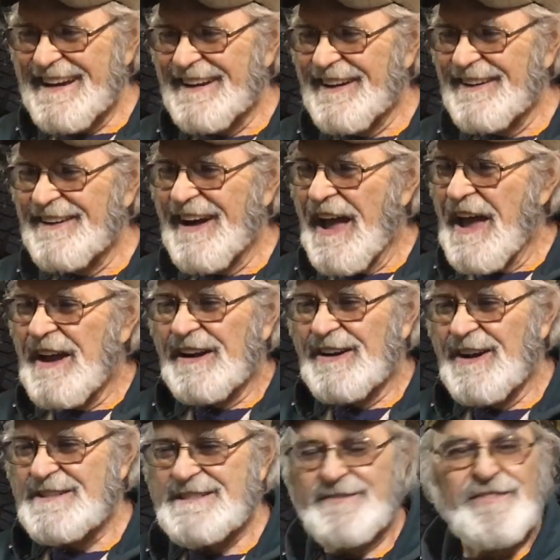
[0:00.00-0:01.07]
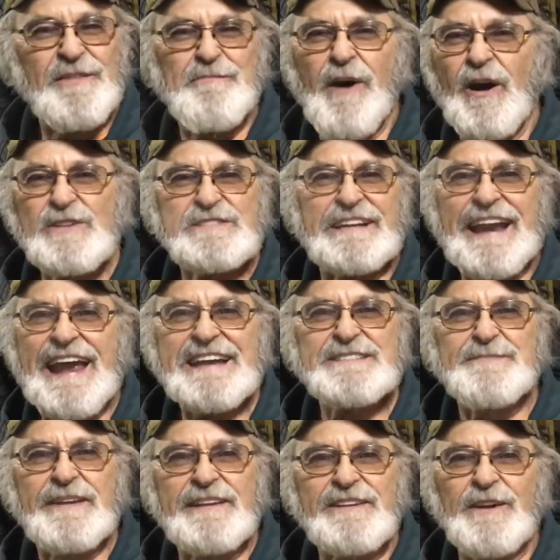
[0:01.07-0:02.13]
you know, because if the boss had
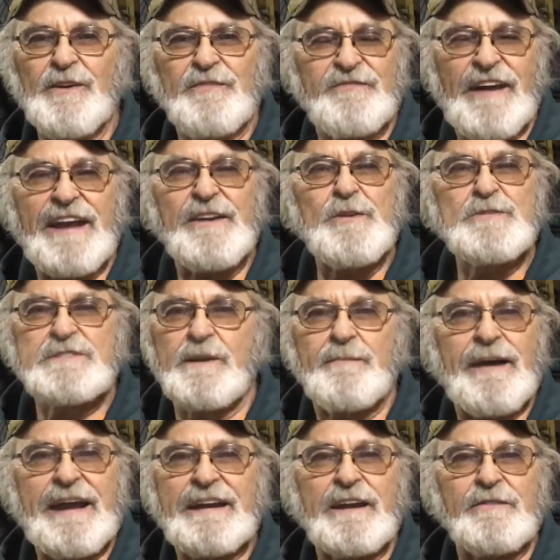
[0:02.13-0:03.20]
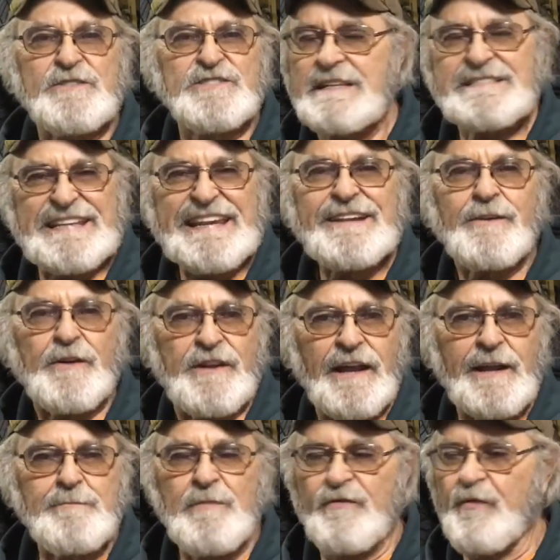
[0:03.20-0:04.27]
asked me, you know, if I do something I would never seen or
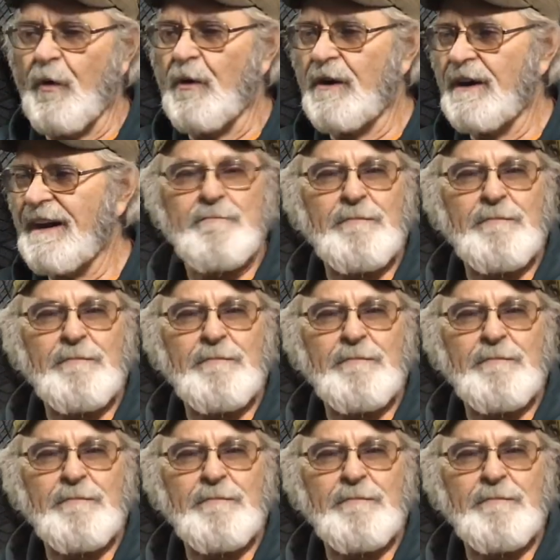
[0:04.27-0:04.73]
done before,